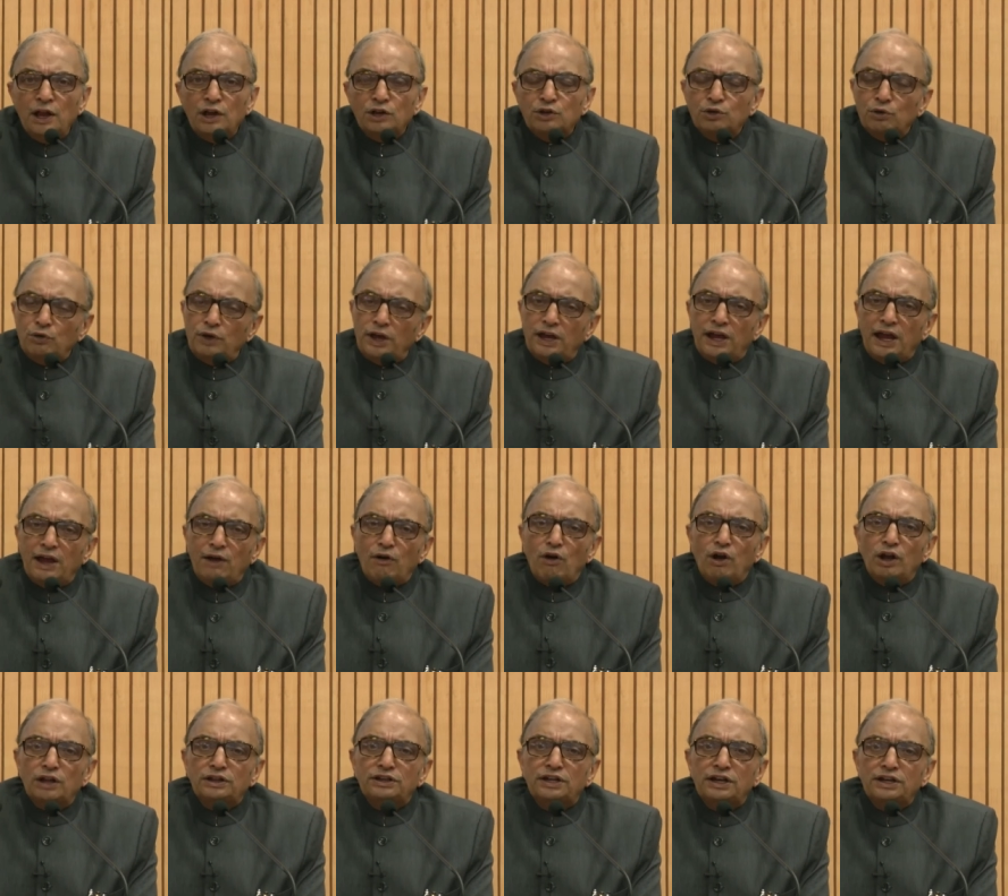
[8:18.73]
So we gave
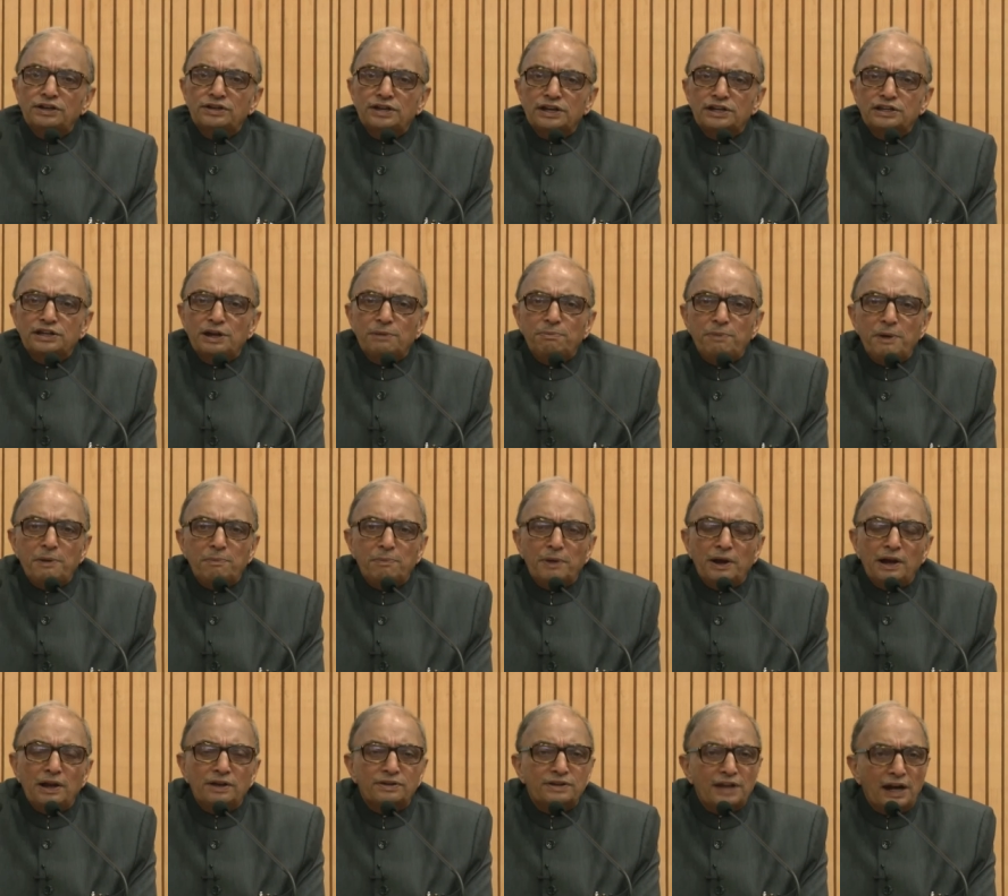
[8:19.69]
all 360
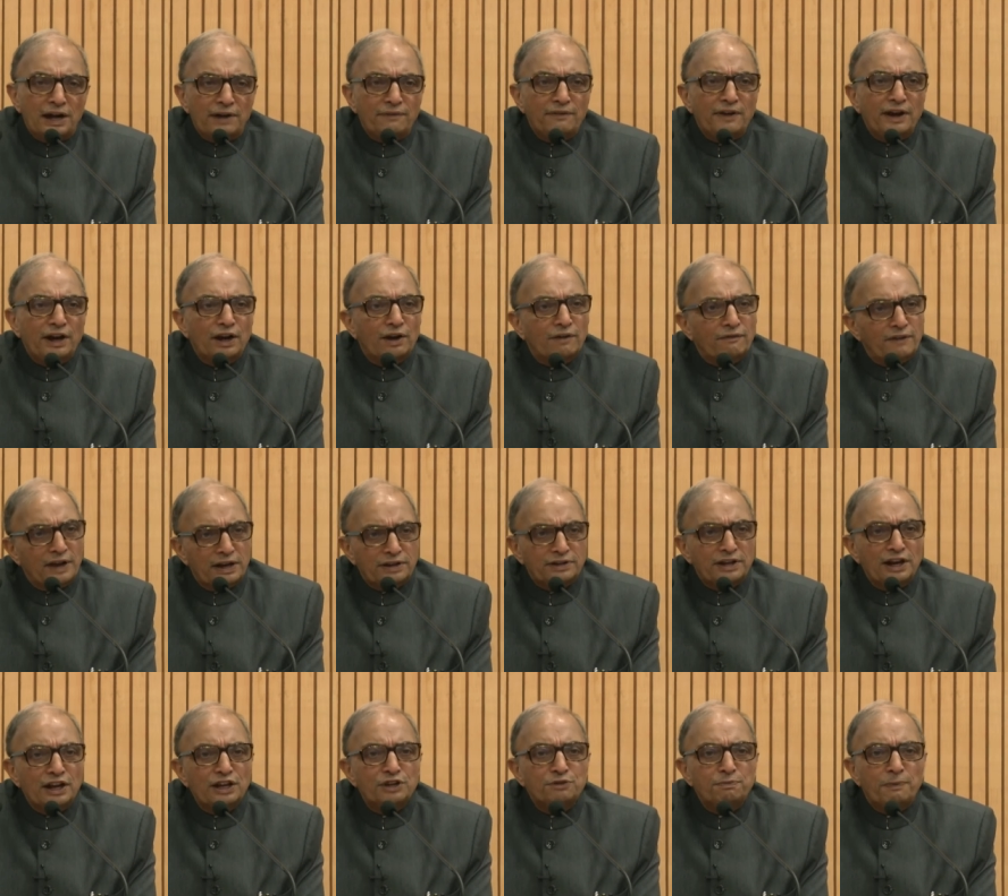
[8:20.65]
people a certificate of
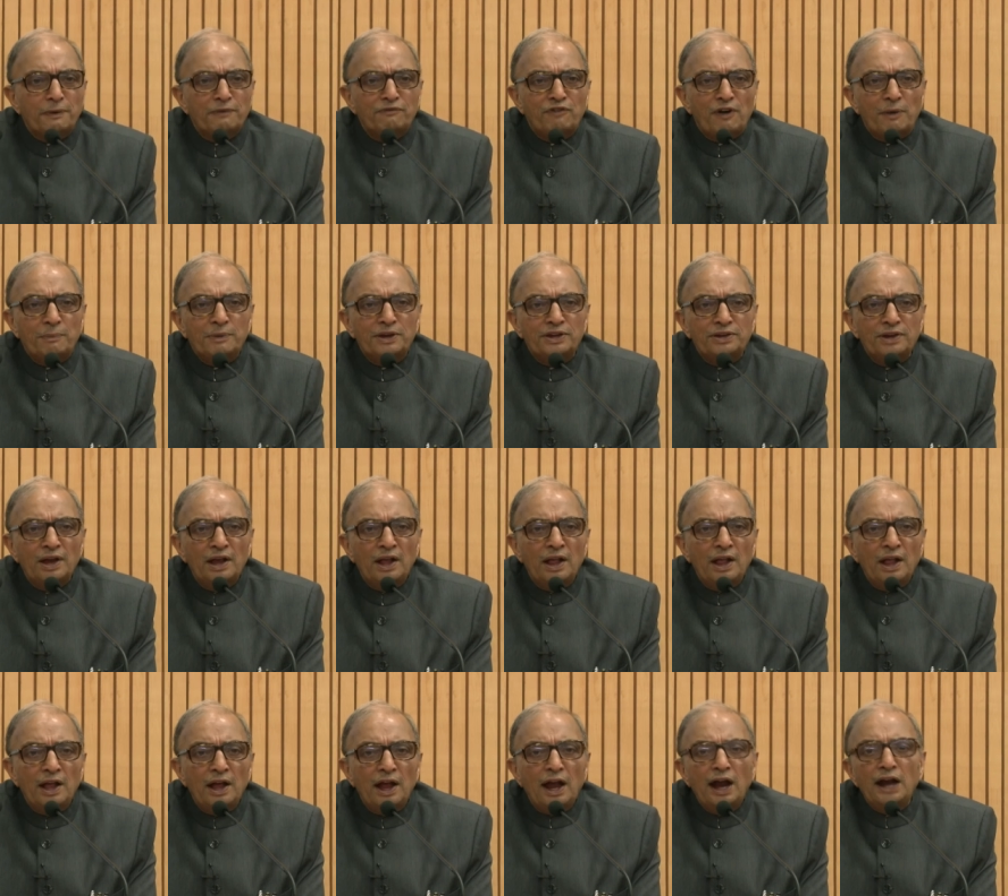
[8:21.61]
excellence performance
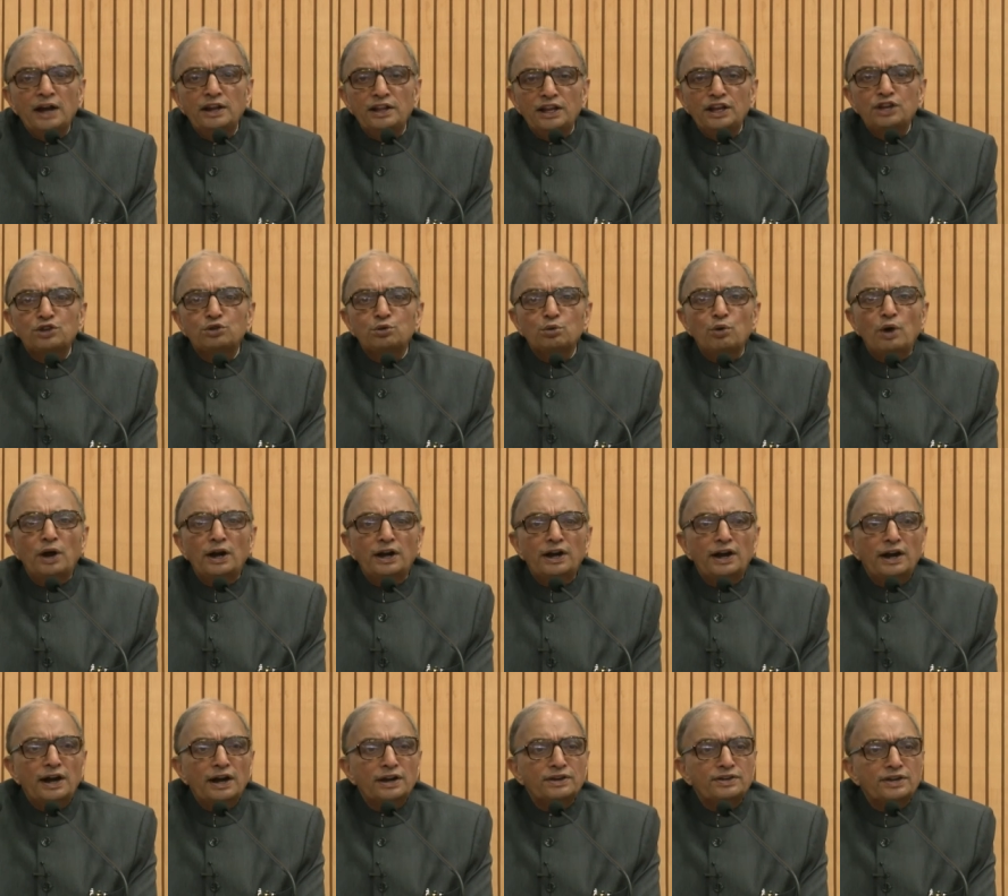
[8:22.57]
and these
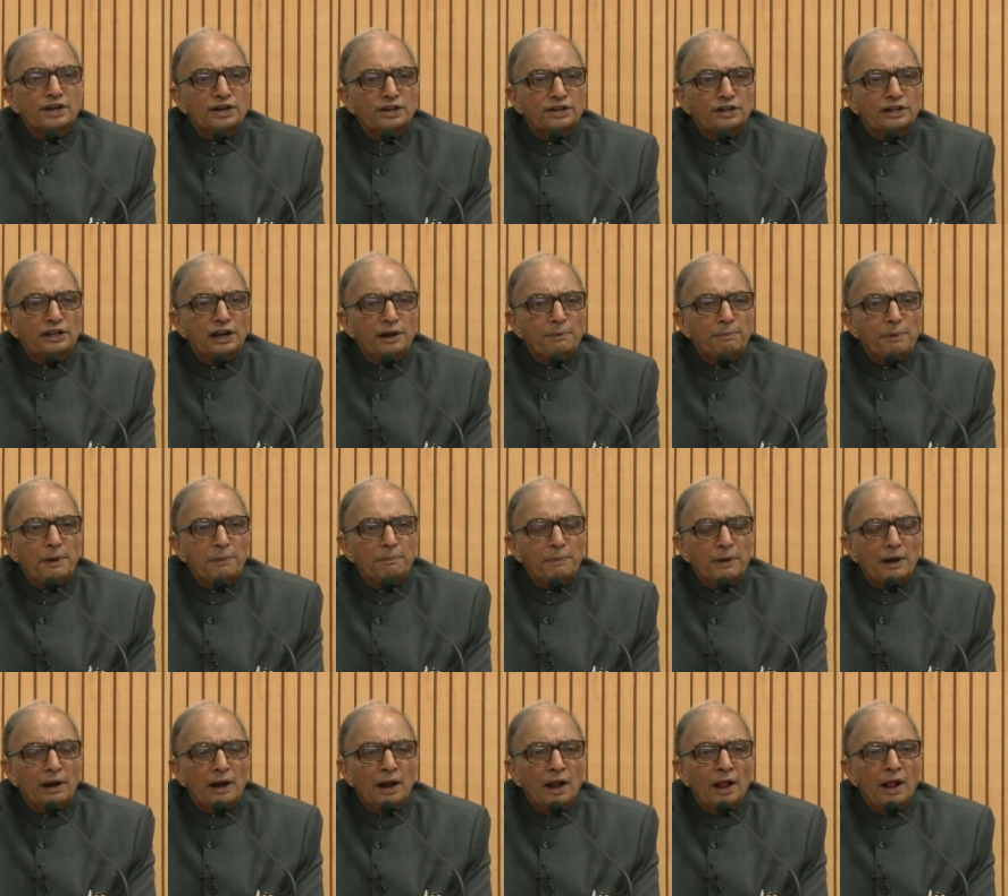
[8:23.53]
263
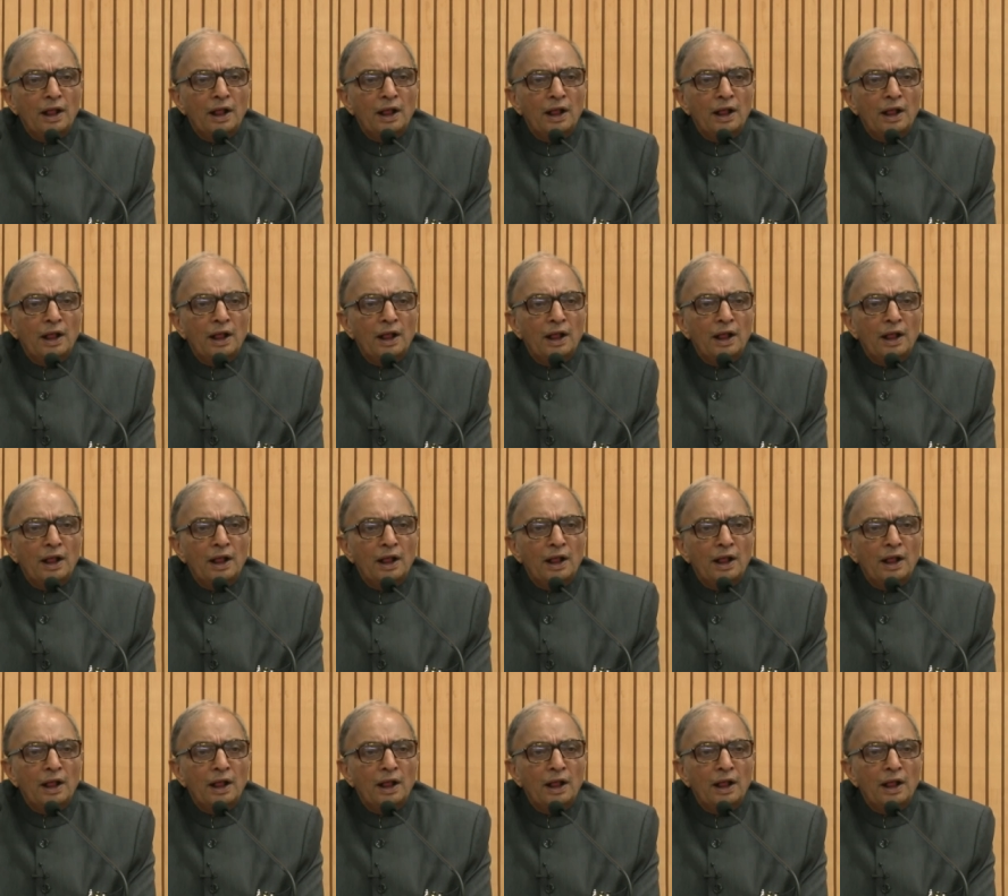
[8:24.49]
people